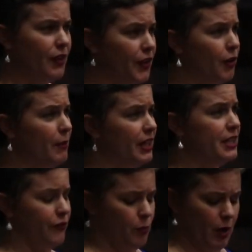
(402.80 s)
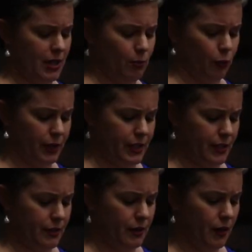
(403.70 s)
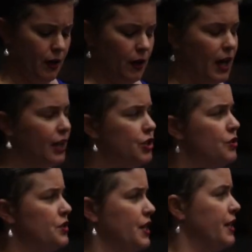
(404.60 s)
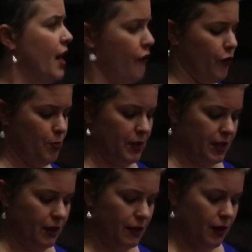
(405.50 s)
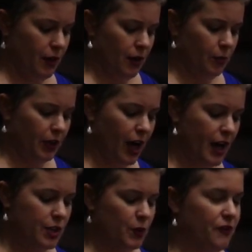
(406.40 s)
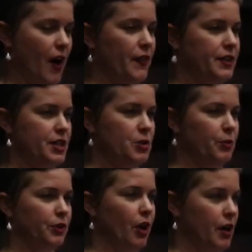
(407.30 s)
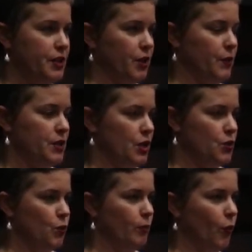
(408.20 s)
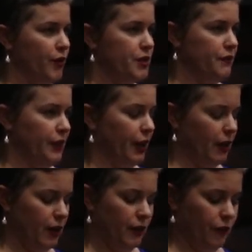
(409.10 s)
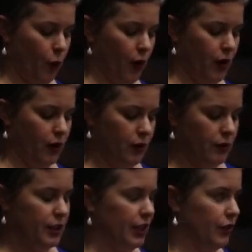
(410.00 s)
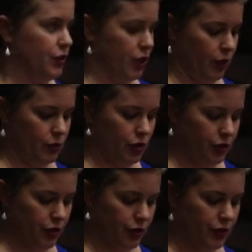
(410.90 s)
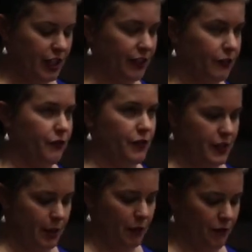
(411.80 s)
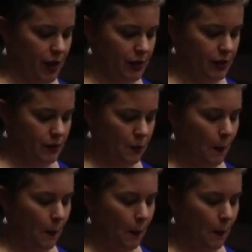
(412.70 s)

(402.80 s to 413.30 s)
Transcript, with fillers: There are many different possible reasons, and two stand out for me because we found that discipline consequences were more severe for English language learners, even for the same offense.